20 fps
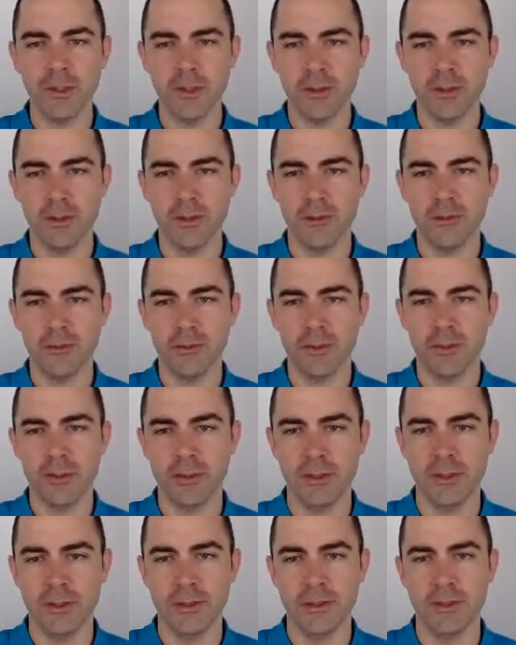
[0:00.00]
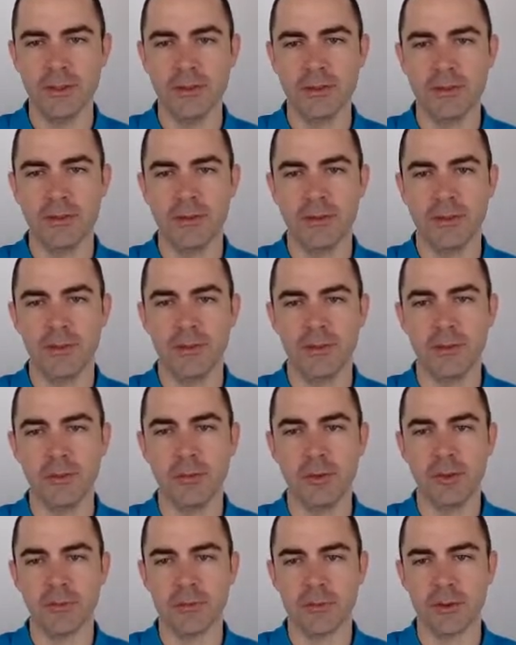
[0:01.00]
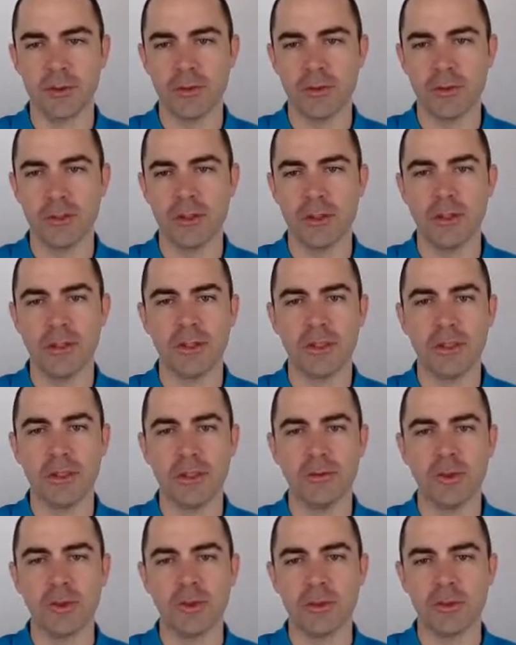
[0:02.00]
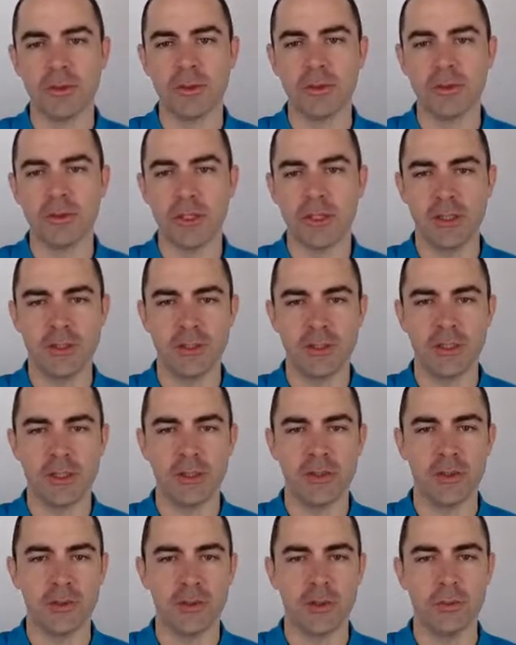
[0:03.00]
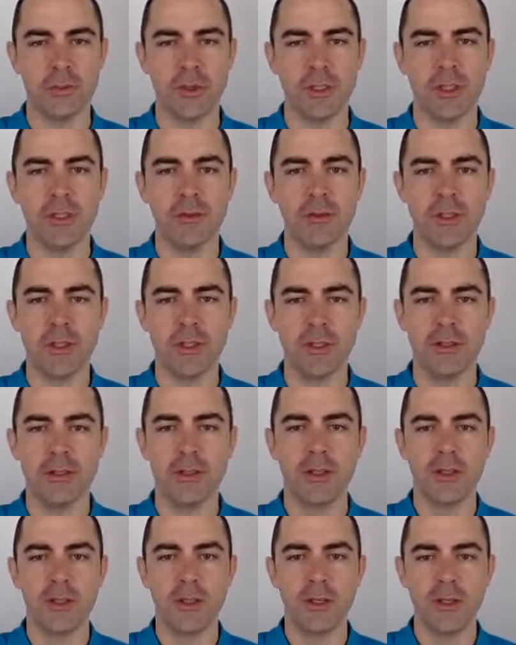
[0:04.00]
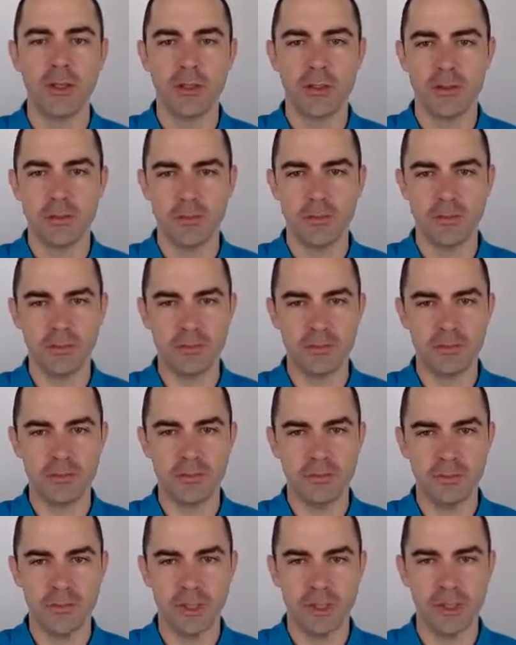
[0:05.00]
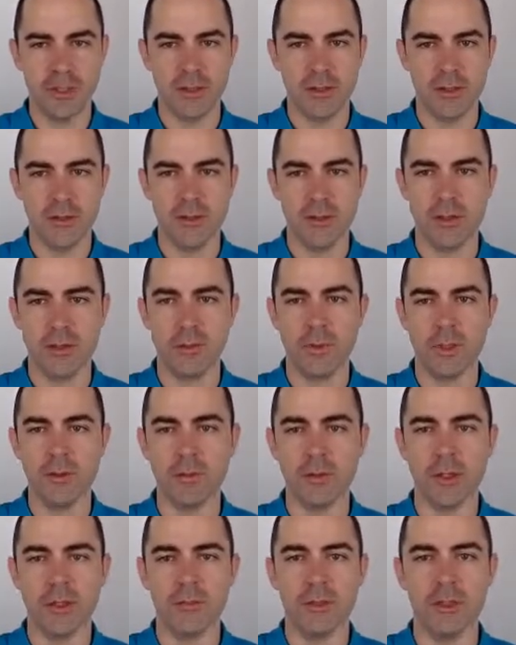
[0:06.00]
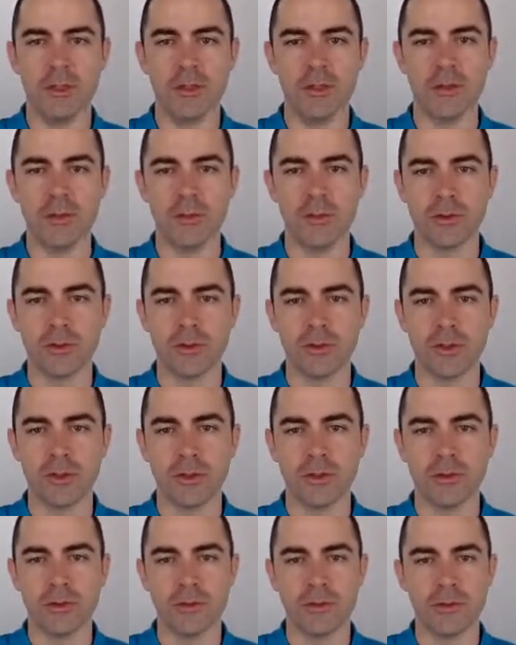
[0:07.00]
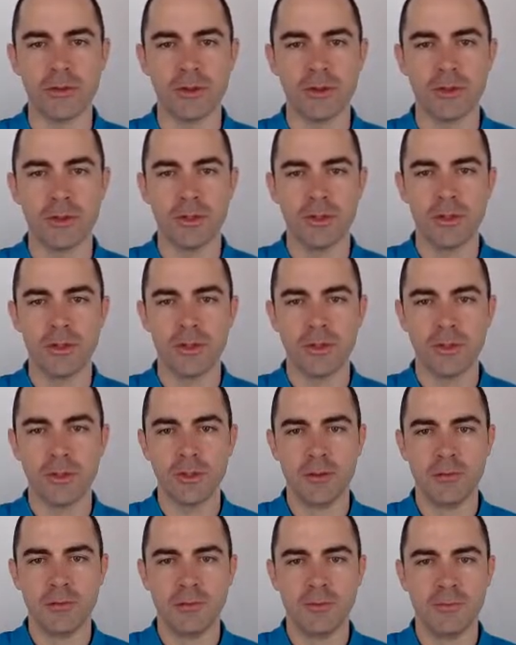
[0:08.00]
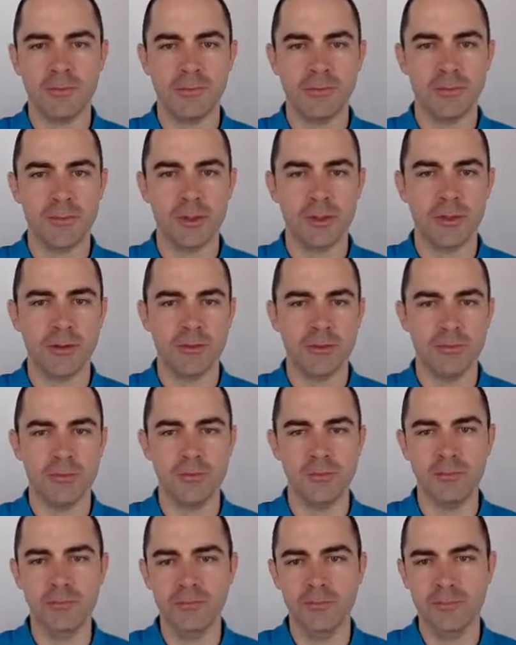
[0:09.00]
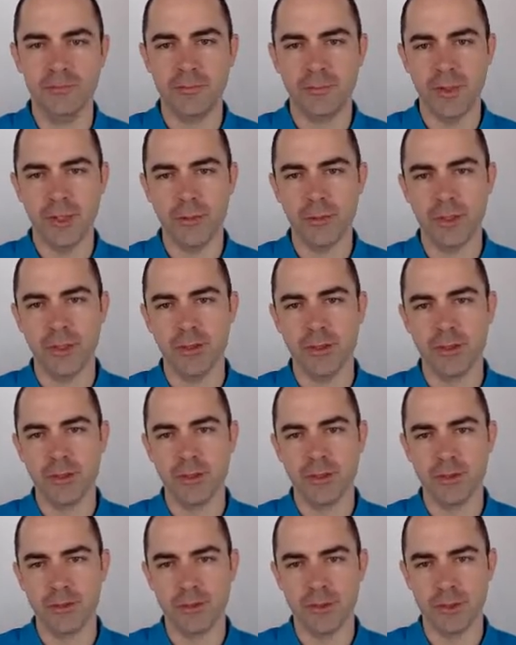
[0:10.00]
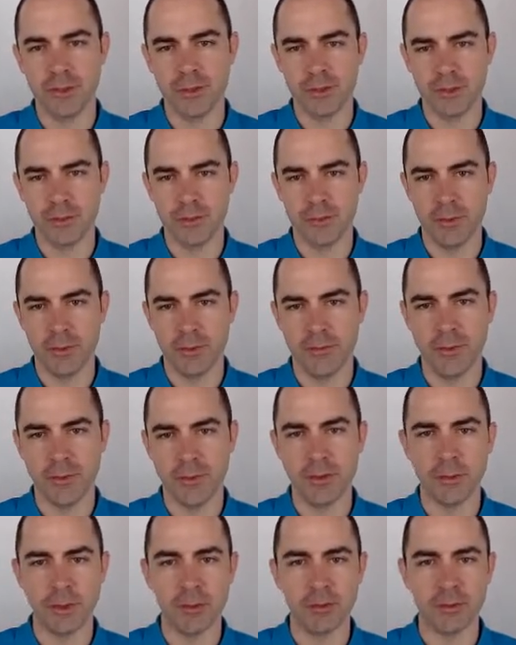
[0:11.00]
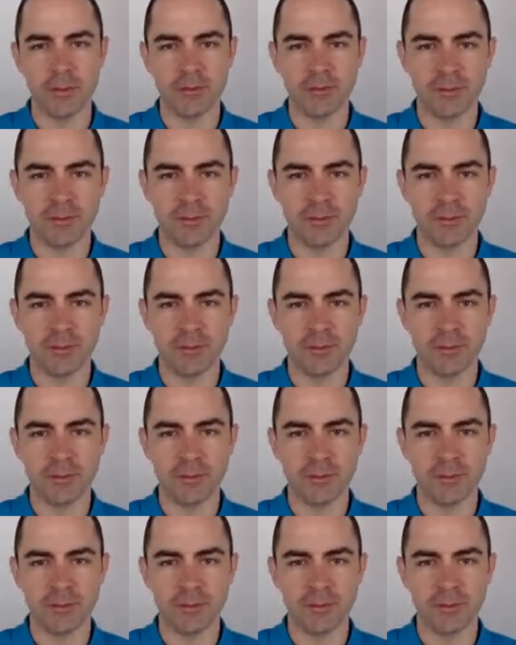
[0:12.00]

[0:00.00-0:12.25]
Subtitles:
blob. So in this case, we consider that it's an isotropic Gaussian, and it's only one parameter to control the the width of this blob.